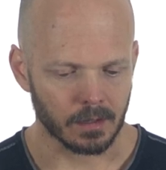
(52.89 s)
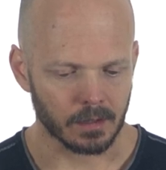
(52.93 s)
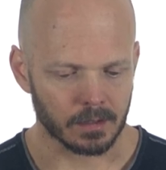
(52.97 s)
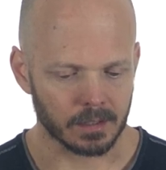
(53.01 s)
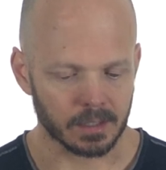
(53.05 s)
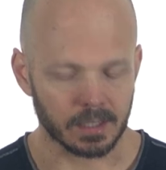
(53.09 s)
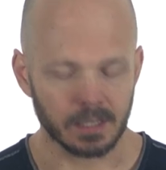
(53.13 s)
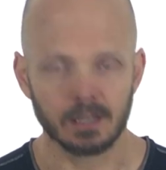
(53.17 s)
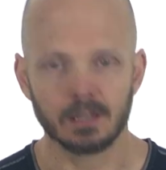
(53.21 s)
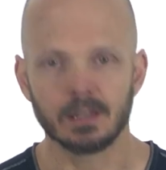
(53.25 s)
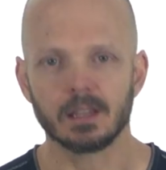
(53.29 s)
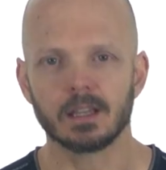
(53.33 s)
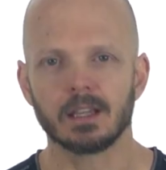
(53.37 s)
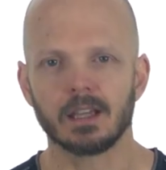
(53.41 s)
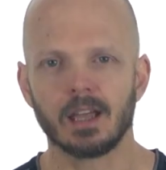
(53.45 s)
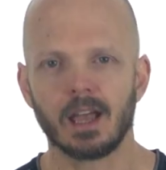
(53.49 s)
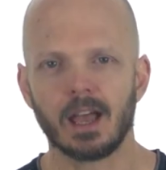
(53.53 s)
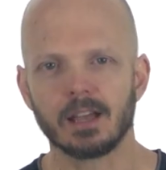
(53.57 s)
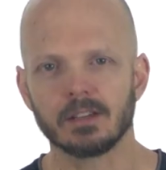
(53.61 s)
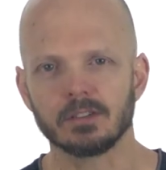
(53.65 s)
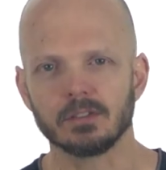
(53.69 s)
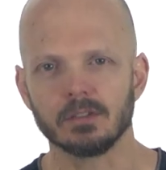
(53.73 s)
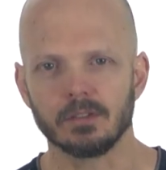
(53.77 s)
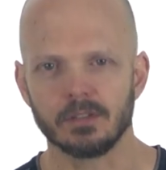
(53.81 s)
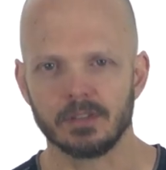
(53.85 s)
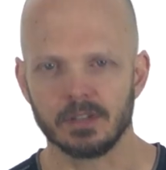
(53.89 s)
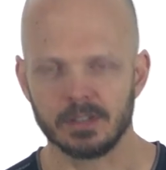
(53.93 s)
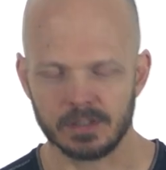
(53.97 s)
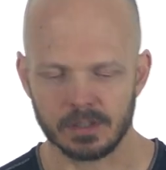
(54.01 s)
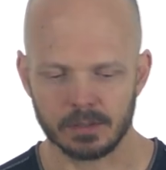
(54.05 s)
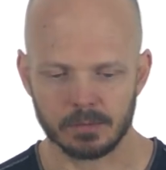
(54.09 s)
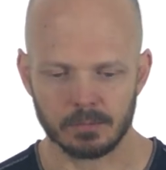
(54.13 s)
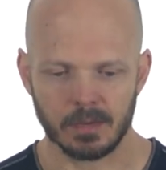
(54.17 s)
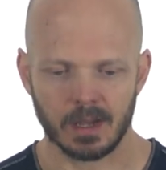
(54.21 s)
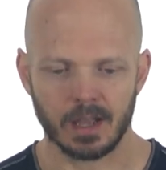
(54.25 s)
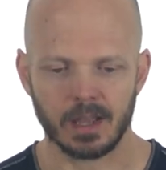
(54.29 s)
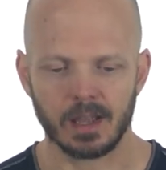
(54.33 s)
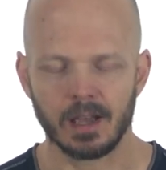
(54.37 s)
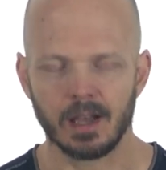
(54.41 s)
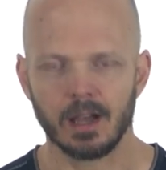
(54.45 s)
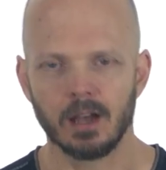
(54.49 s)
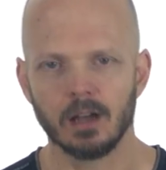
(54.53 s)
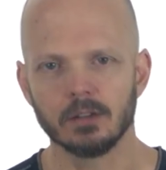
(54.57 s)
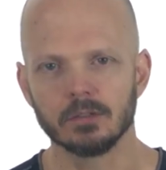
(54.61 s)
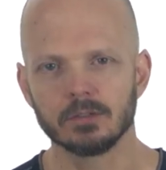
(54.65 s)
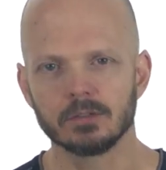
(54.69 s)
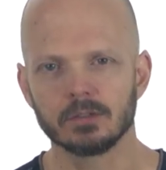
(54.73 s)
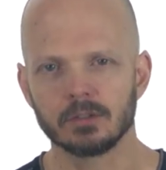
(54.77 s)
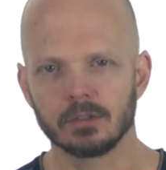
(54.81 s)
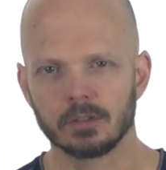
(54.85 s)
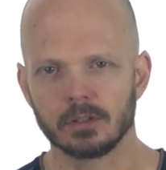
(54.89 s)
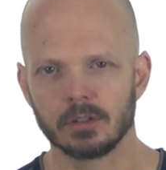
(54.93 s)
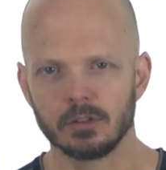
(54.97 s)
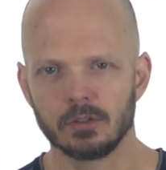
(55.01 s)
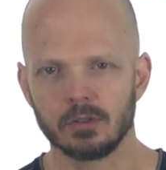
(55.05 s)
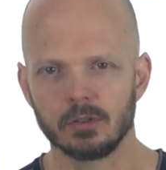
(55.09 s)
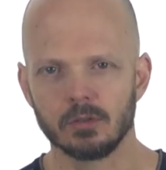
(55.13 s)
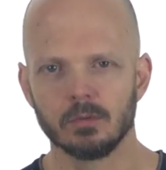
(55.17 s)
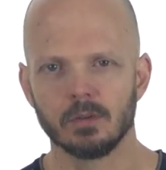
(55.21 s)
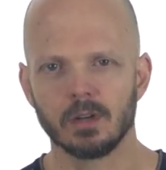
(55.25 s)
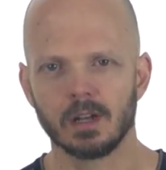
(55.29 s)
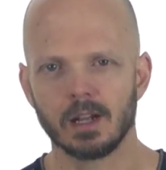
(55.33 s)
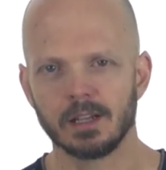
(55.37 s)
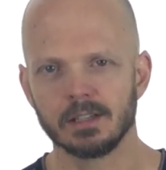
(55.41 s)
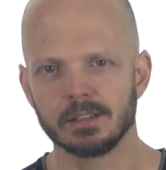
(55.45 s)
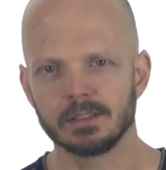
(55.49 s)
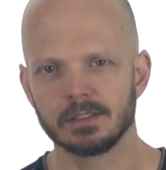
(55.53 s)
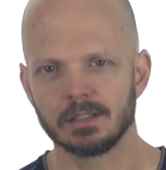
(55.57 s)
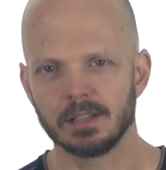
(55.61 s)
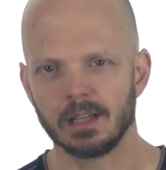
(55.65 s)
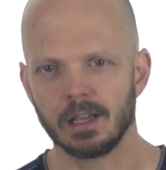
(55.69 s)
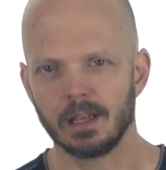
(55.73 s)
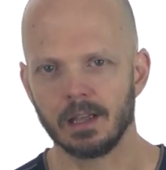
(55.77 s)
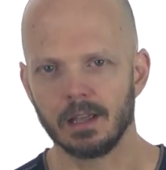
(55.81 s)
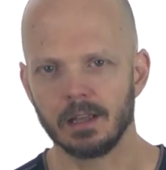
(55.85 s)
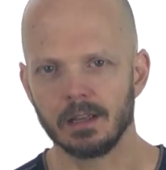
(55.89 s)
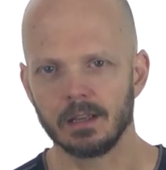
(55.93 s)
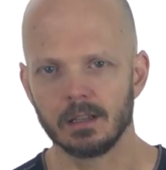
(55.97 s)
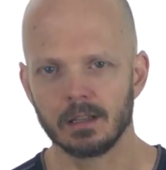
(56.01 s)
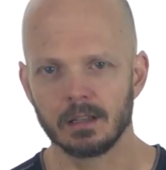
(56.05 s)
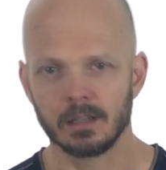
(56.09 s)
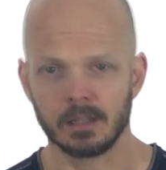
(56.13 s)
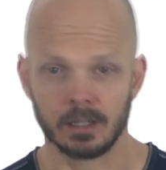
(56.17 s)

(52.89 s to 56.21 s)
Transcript: king of the castle. This is my house, you're going to do what I say.